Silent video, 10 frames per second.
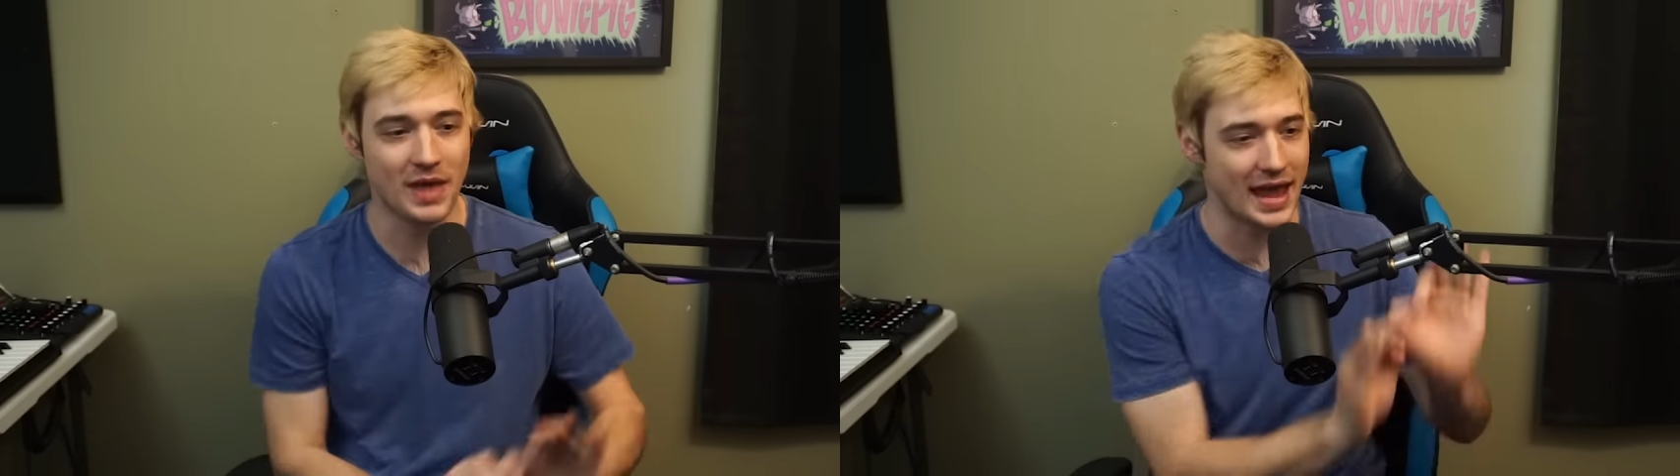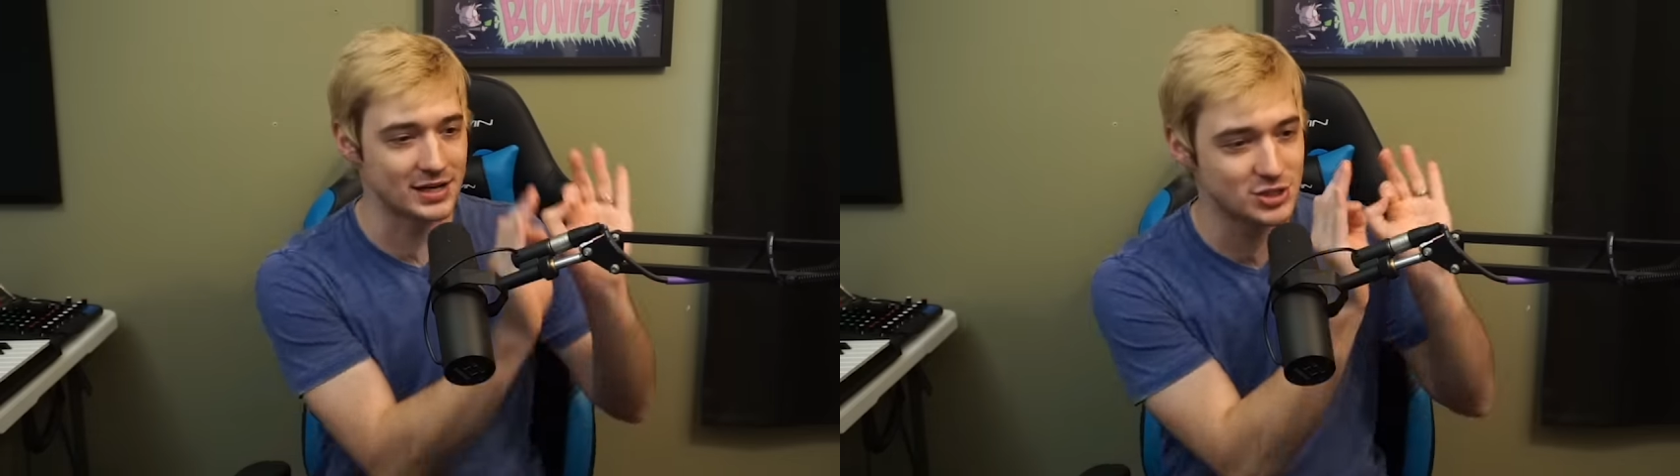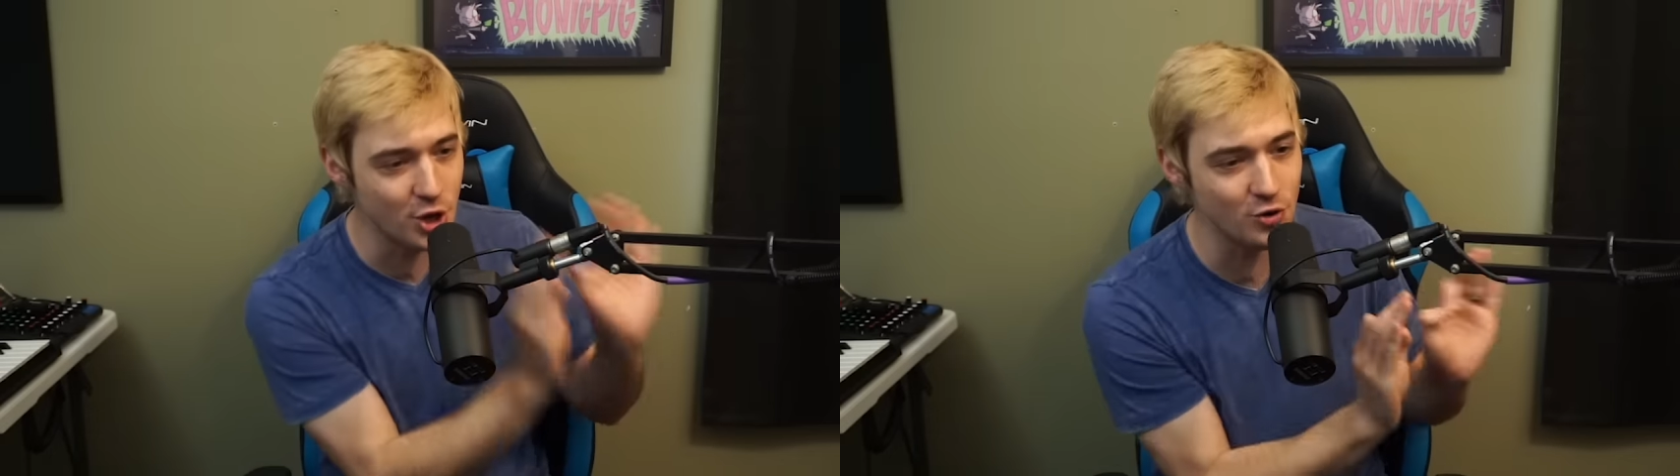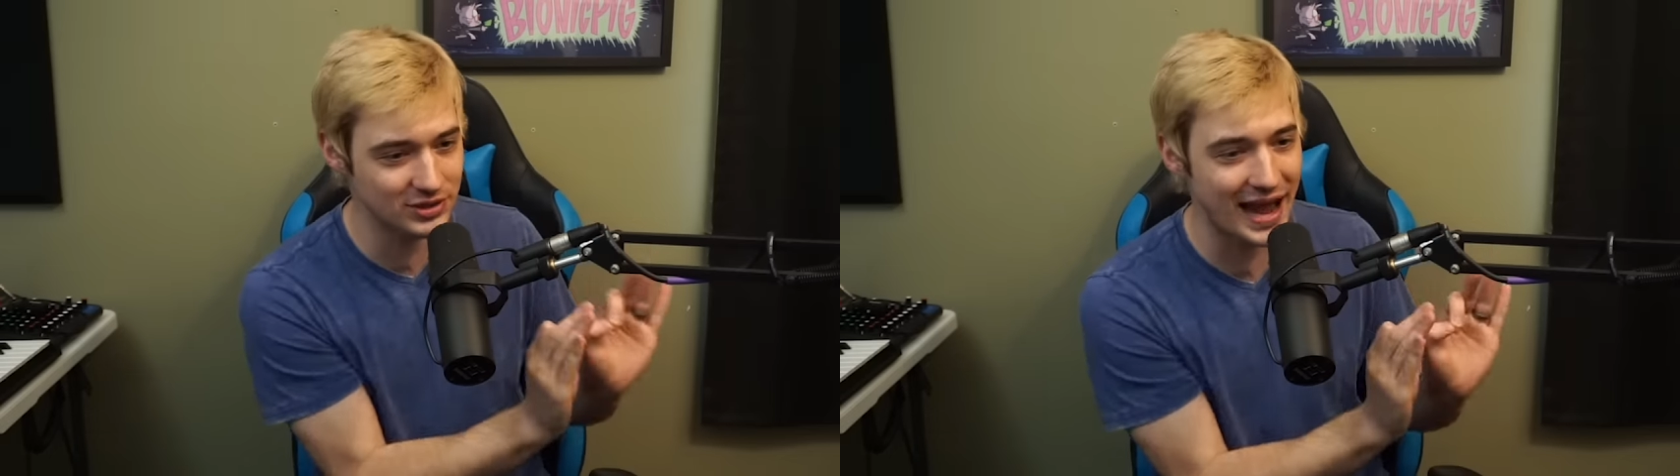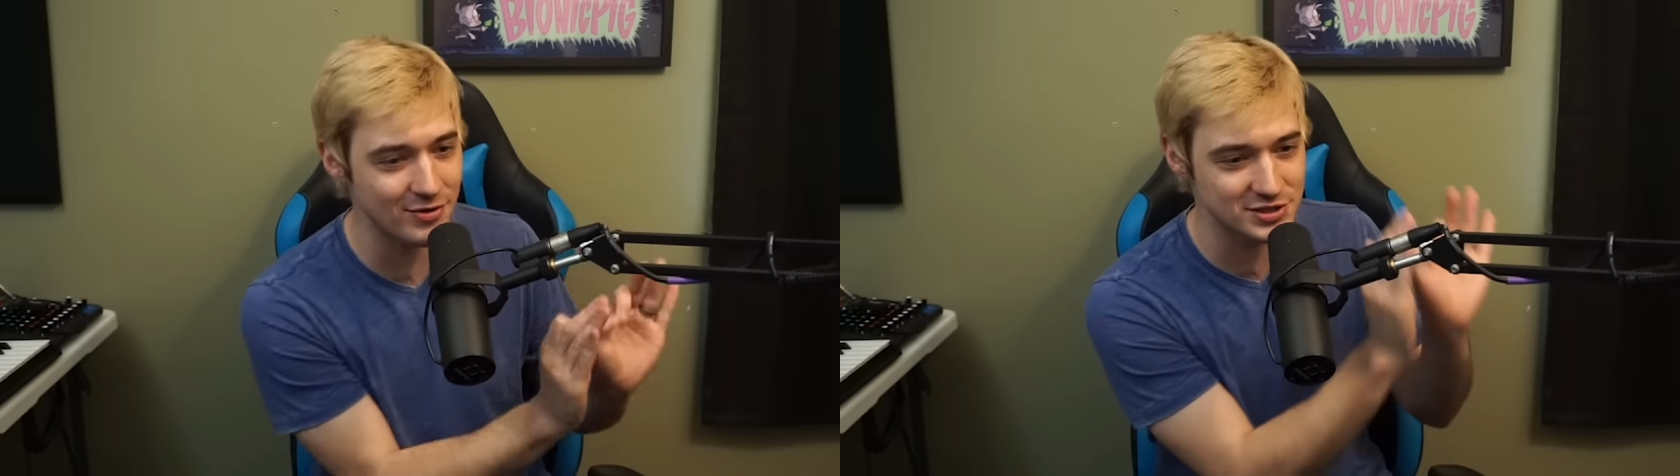and
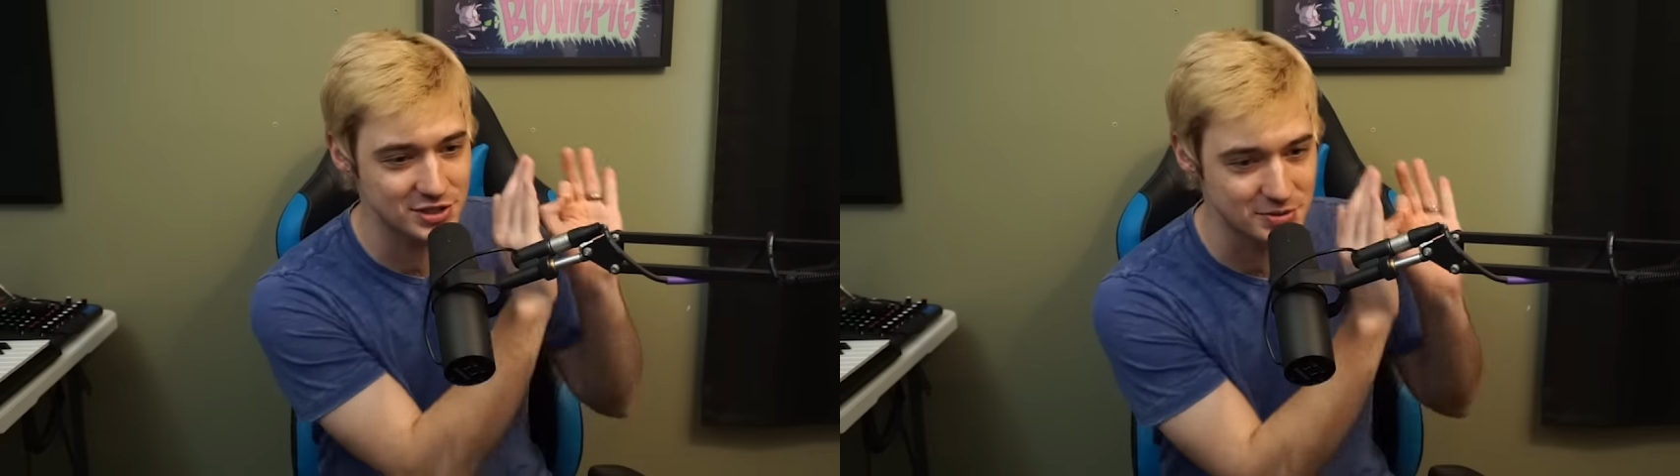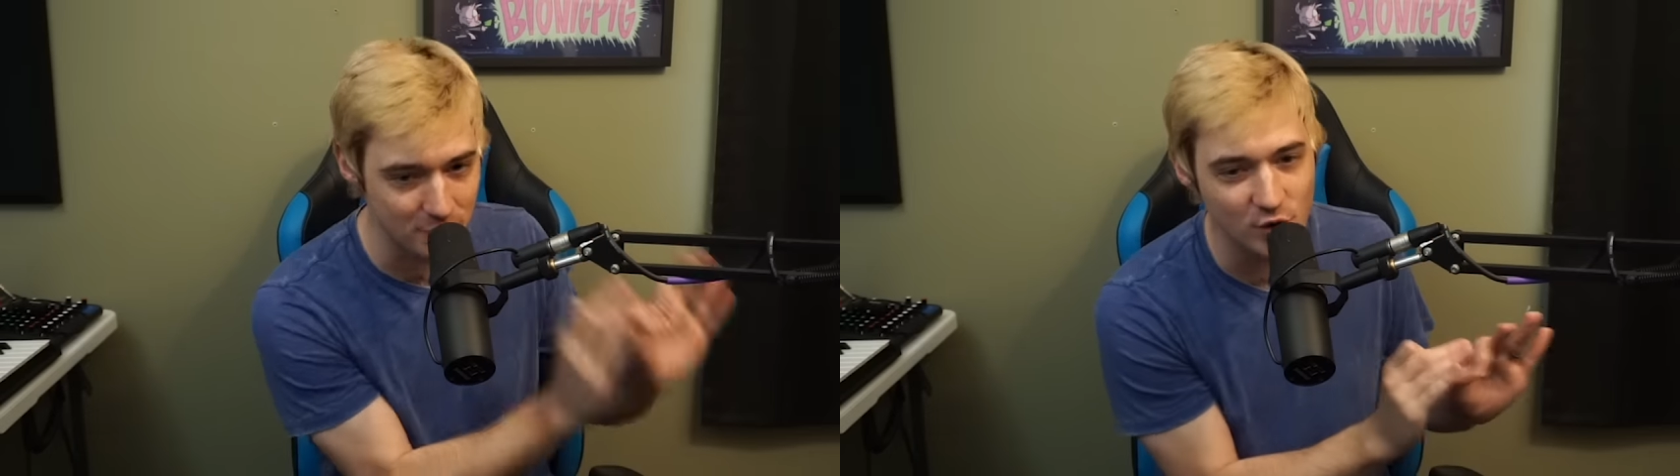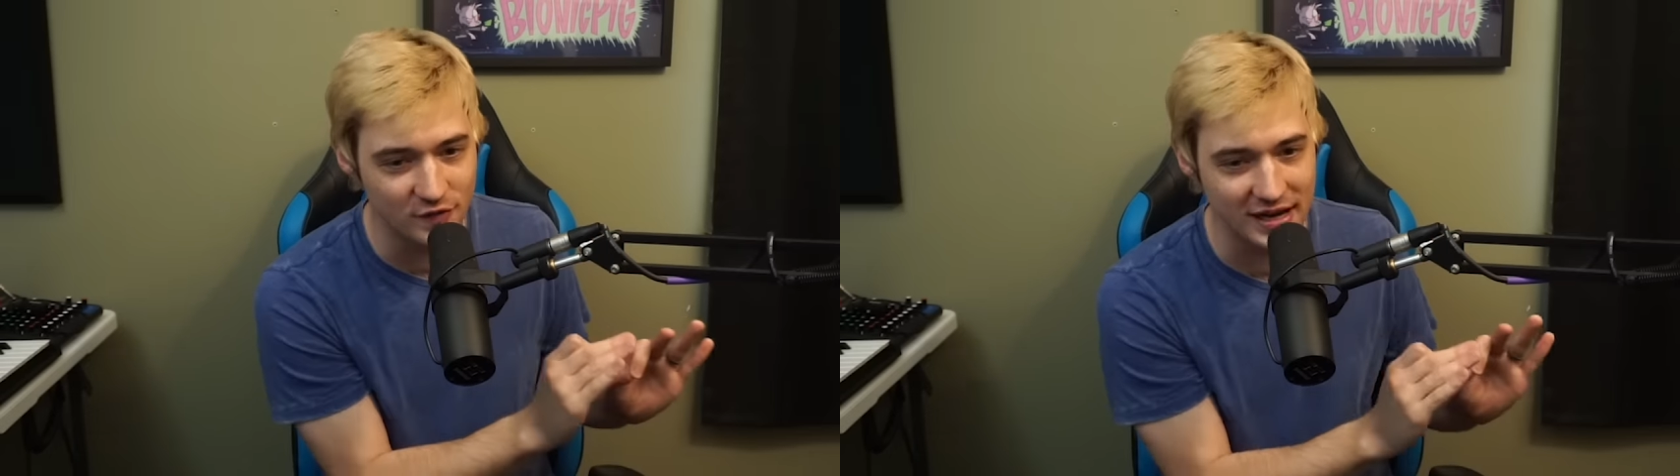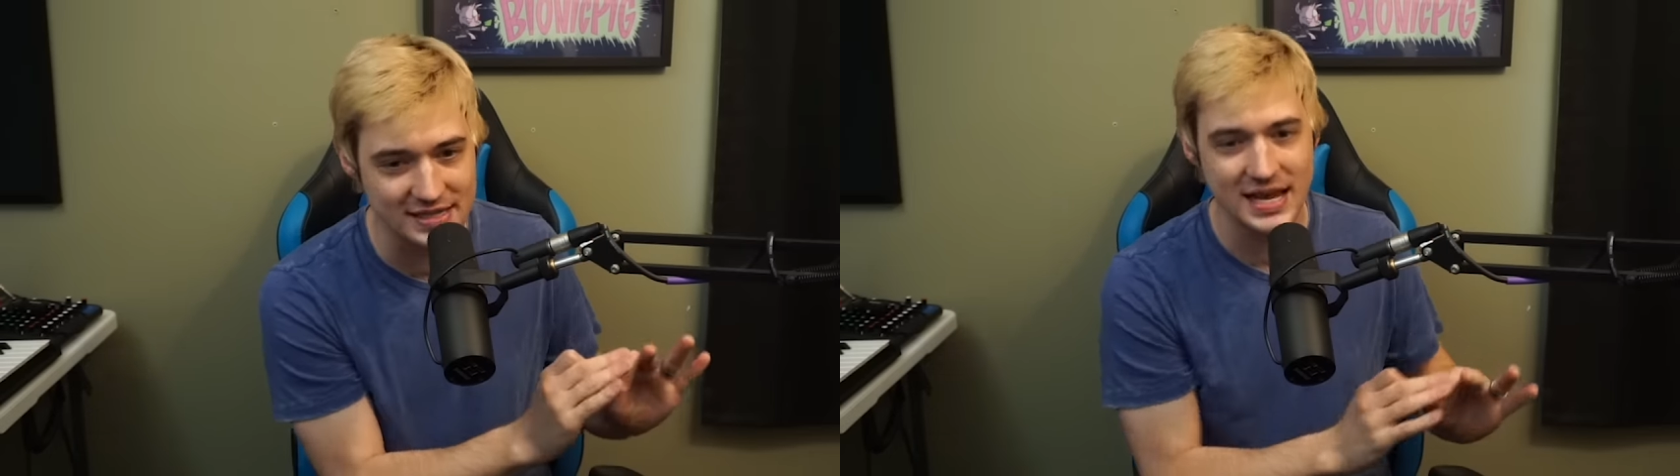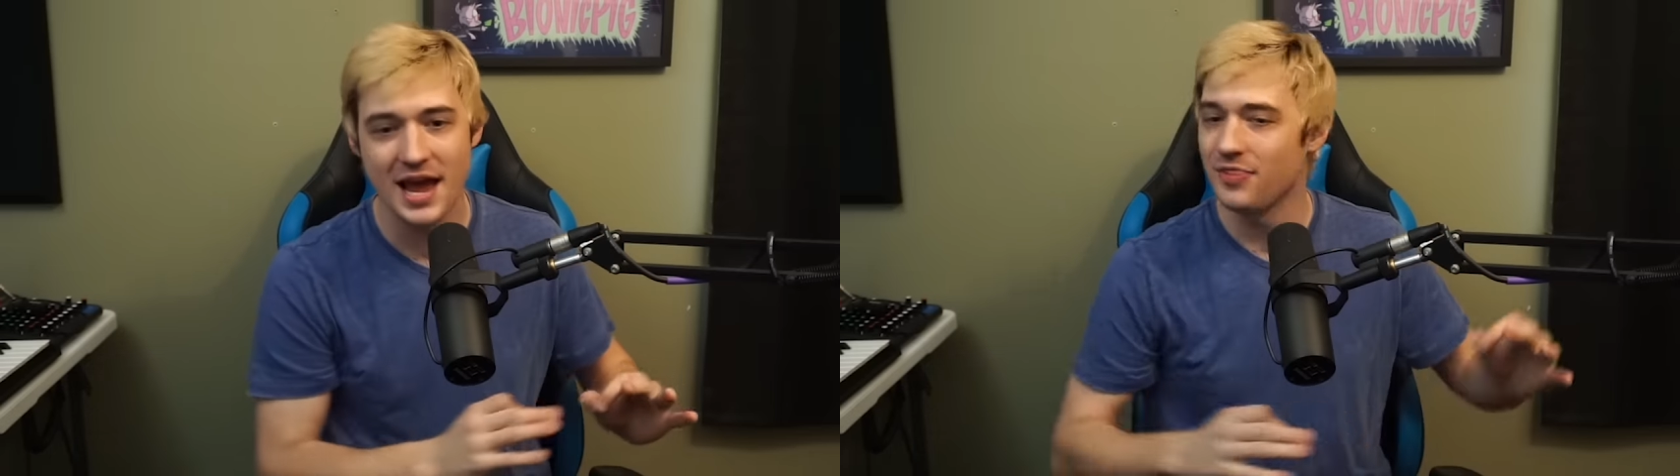2000s movies